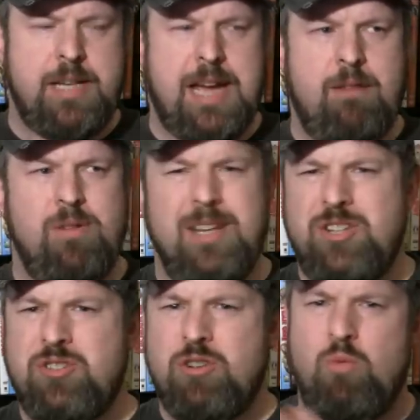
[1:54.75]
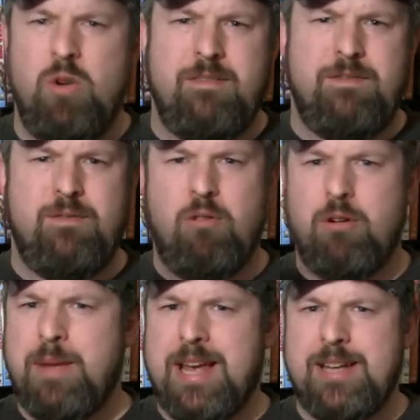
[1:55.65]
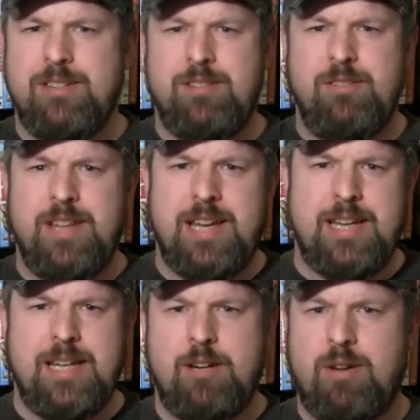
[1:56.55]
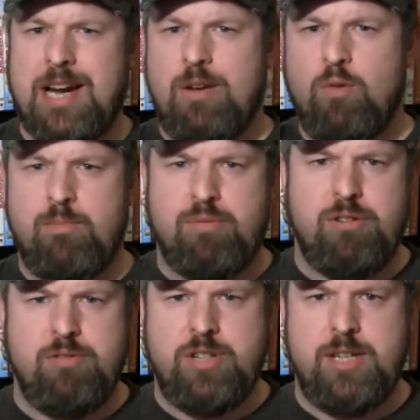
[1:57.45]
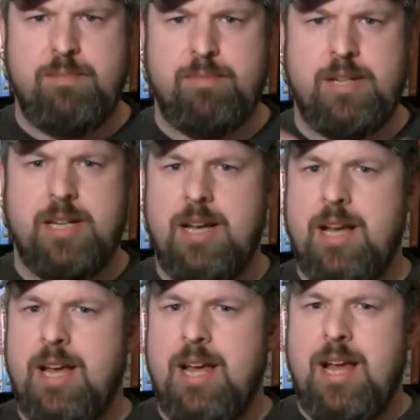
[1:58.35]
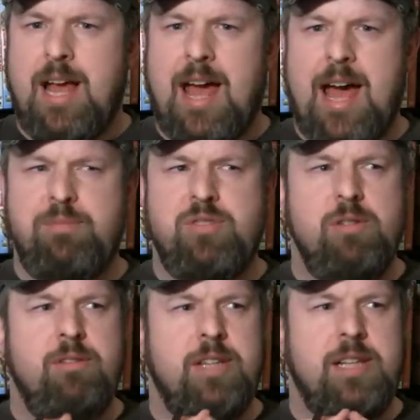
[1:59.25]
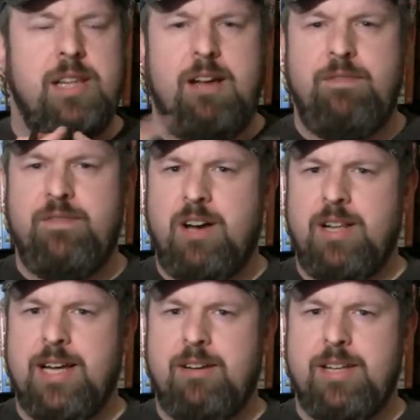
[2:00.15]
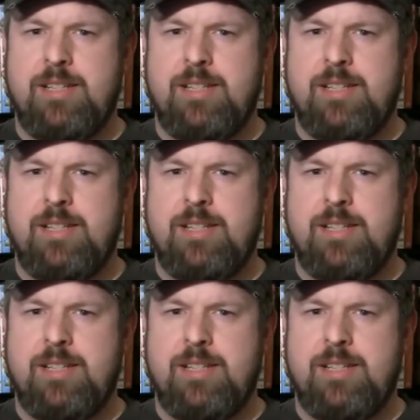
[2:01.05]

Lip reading: Not really sure what format to do that in or how to approach it, but absolutely love Fallout.